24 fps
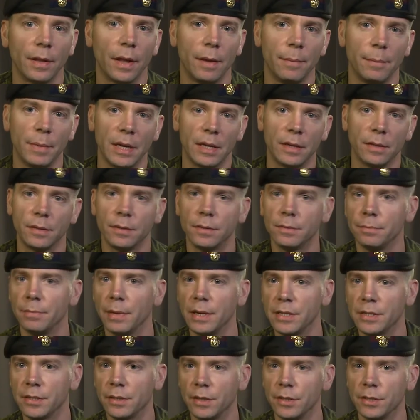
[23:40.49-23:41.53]
mean,
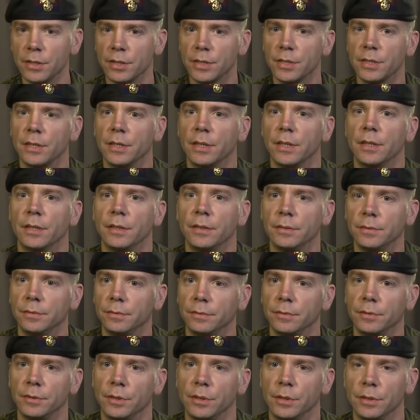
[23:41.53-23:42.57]
basically just
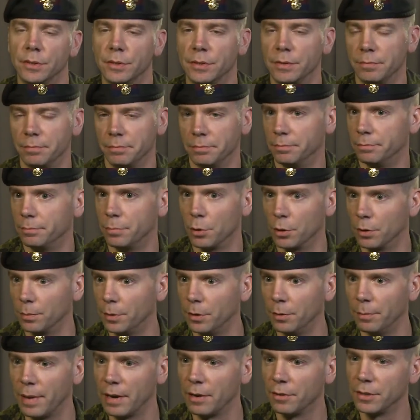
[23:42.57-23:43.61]

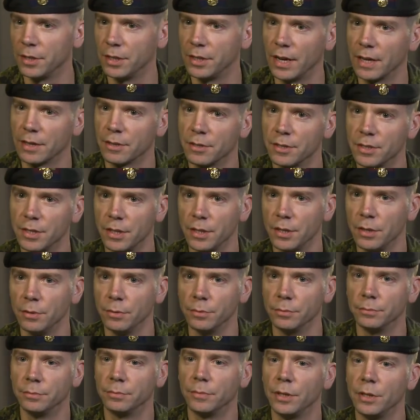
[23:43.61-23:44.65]
portable metal detectors that
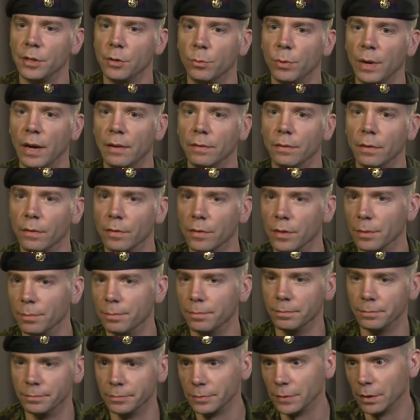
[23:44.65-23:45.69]
you wave over
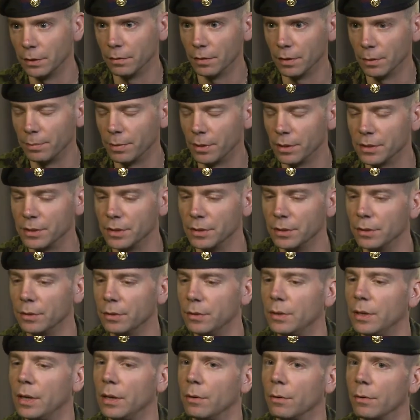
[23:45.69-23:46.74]
the
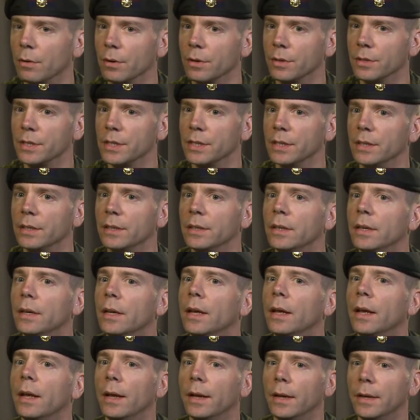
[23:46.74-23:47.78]
person in order to
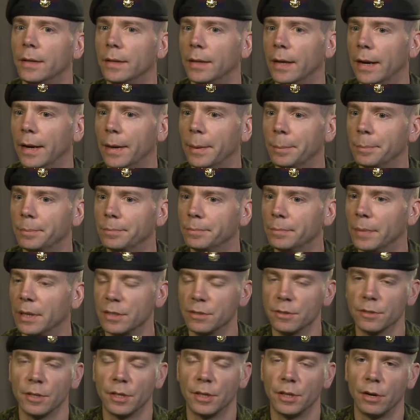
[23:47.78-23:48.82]
make
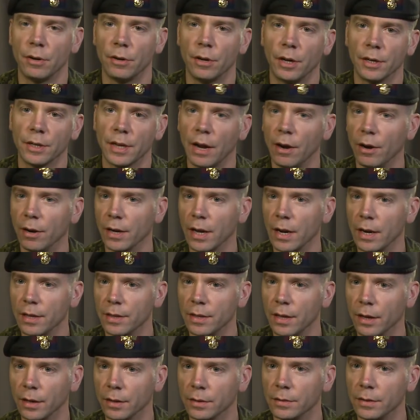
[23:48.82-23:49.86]
sure that they're not carrying
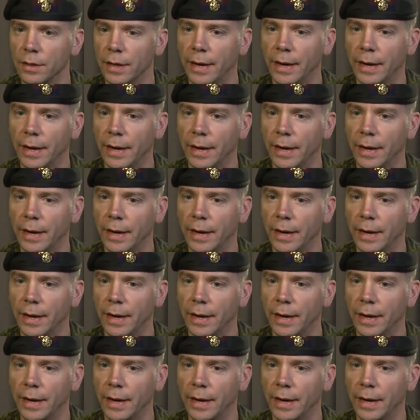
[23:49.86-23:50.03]
anything.